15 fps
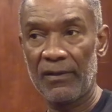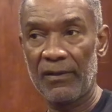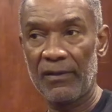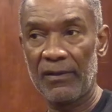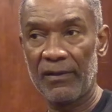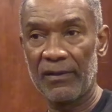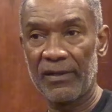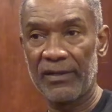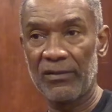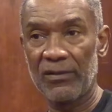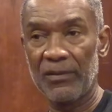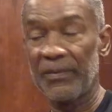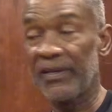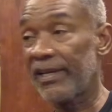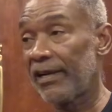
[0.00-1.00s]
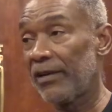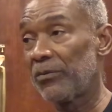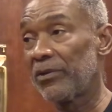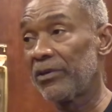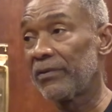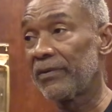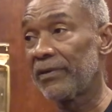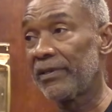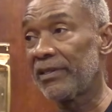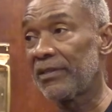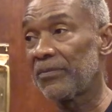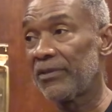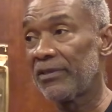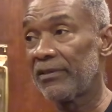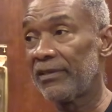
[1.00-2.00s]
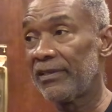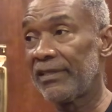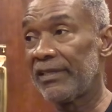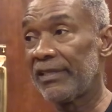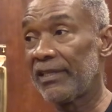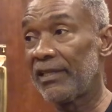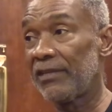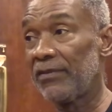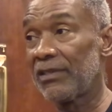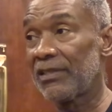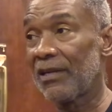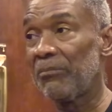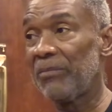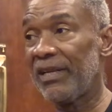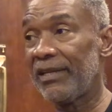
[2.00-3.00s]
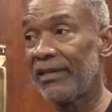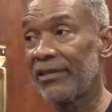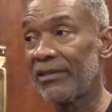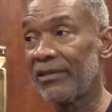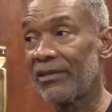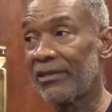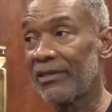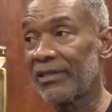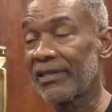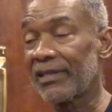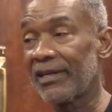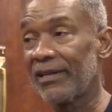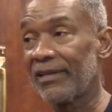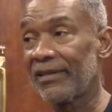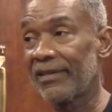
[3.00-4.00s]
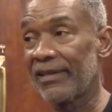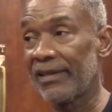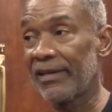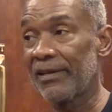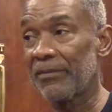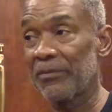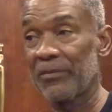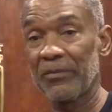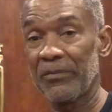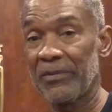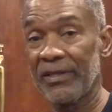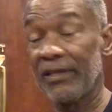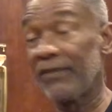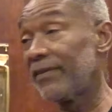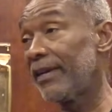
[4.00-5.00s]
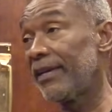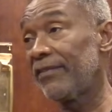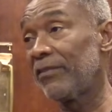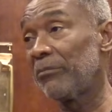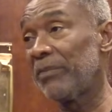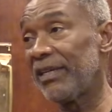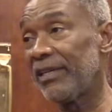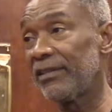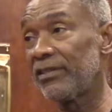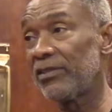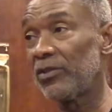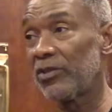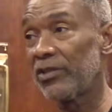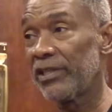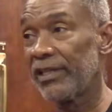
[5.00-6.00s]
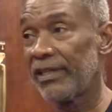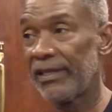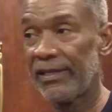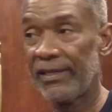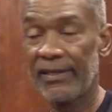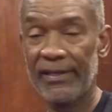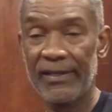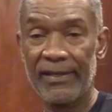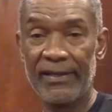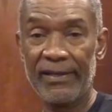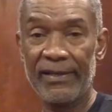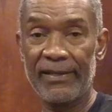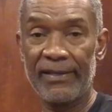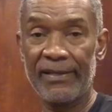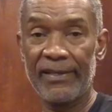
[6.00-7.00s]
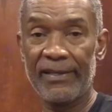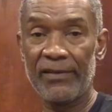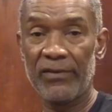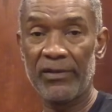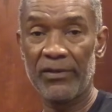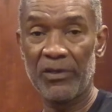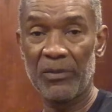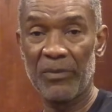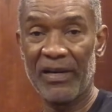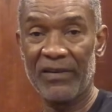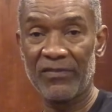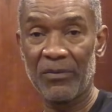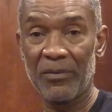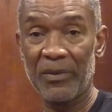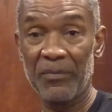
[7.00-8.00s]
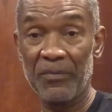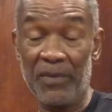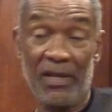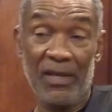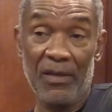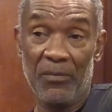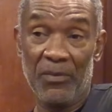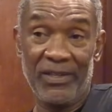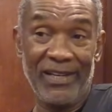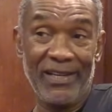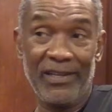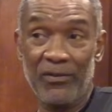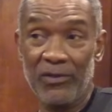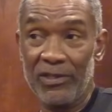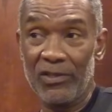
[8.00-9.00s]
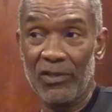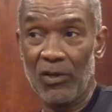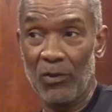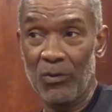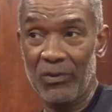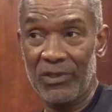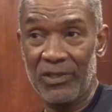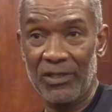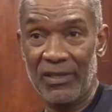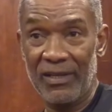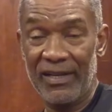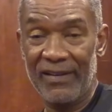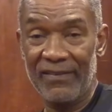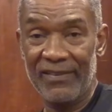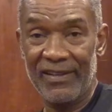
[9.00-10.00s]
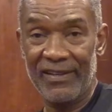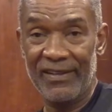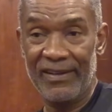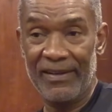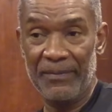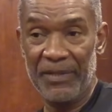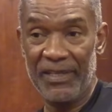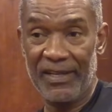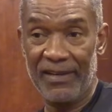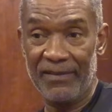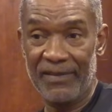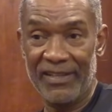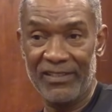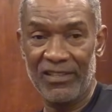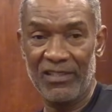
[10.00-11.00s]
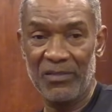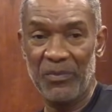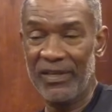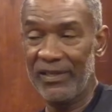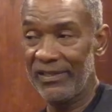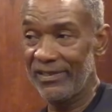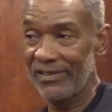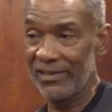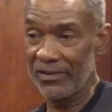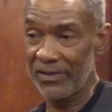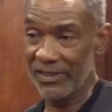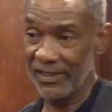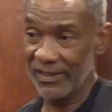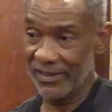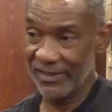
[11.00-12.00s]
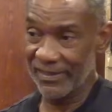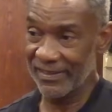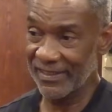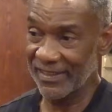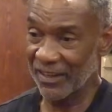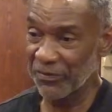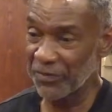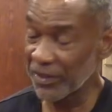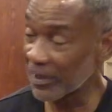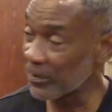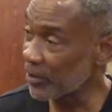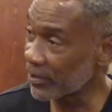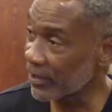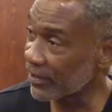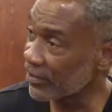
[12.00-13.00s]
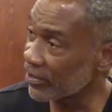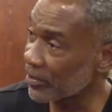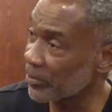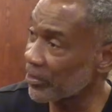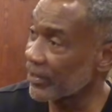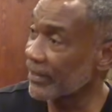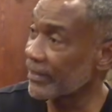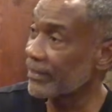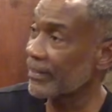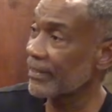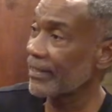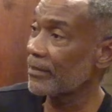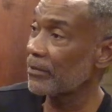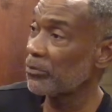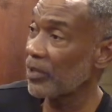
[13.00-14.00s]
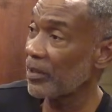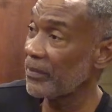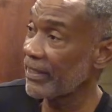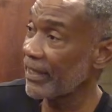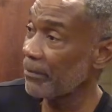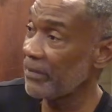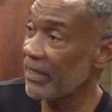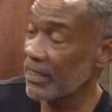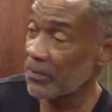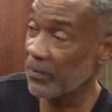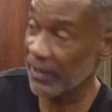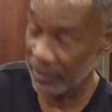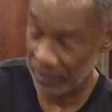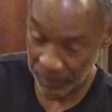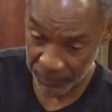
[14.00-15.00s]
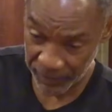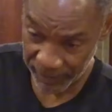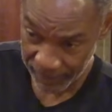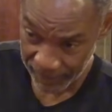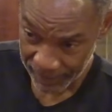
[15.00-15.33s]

I told him, you can work with this, but you need to give us $1 million and we'll give you an even bigger story. And then I never heard back from him. But then he was out shortly after. I mean, I suspect Disney was in a fair amount of turmoil. So that's probably in a basement somewhere.